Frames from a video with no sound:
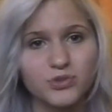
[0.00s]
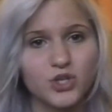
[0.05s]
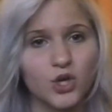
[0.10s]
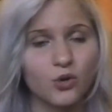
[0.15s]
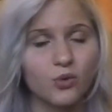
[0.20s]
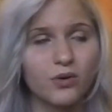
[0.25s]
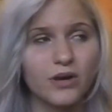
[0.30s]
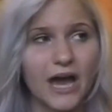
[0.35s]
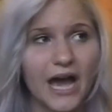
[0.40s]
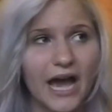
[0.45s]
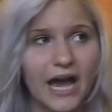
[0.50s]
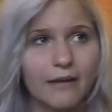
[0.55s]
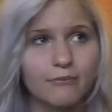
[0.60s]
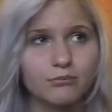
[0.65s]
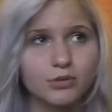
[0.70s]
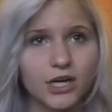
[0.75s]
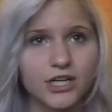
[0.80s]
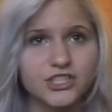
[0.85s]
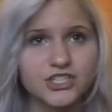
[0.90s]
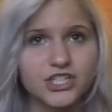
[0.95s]
Do not
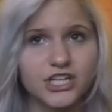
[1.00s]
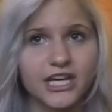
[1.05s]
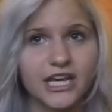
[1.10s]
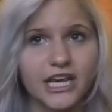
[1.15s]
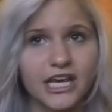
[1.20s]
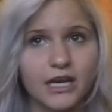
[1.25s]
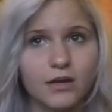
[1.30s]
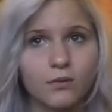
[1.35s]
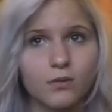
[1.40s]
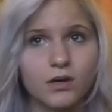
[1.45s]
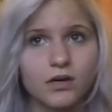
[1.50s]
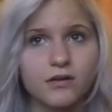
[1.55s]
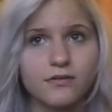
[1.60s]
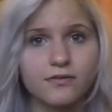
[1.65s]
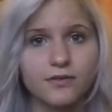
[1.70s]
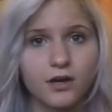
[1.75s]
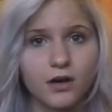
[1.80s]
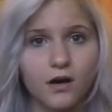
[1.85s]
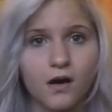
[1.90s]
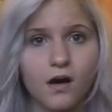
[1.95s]
brush it, it will
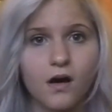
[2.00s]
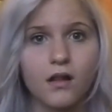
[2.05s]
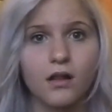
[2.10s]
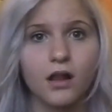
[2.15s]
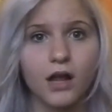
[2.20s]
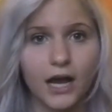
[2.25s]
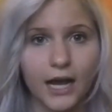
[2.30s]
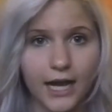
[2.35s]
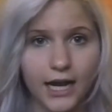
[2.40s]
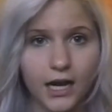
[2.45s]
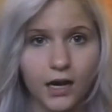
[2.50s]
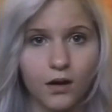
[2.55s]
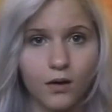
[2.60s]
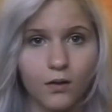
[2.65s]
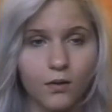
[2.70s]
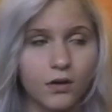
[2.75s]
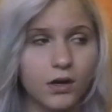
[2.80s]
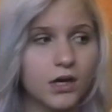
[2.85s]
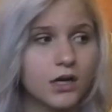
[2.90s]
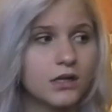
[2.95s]
fall
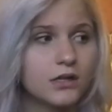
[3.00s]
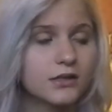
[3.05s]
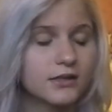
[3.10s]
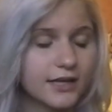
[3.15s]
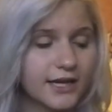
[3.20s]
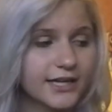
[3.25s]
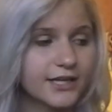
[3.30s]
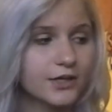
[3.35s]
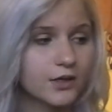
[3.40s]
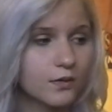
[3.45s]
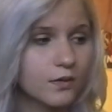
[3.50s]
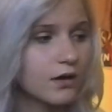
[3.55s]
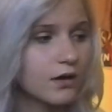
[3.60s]
out like no